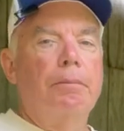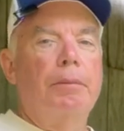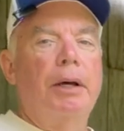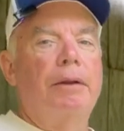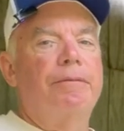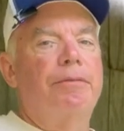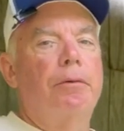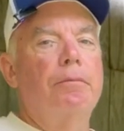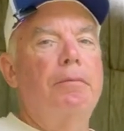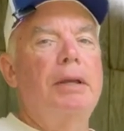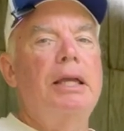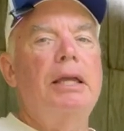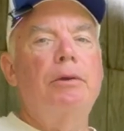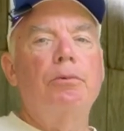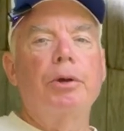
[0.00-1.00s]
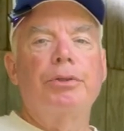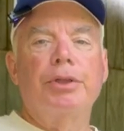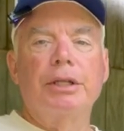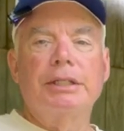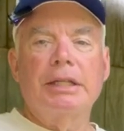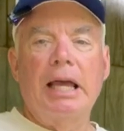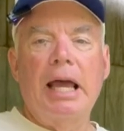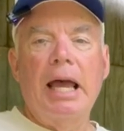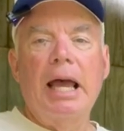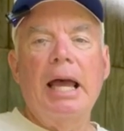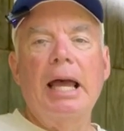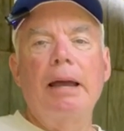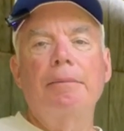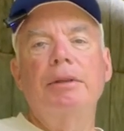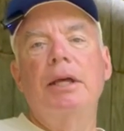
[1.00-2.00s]
But for me, with the
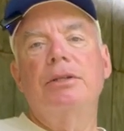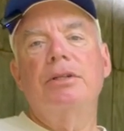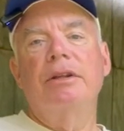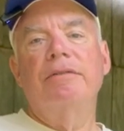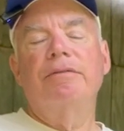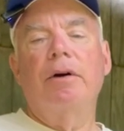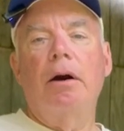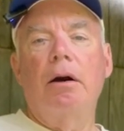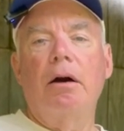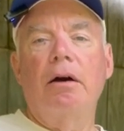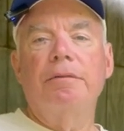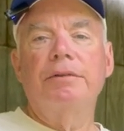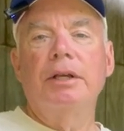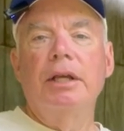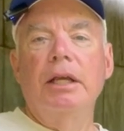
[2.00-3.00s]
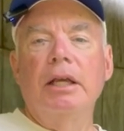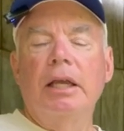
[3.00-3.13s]
time that's involved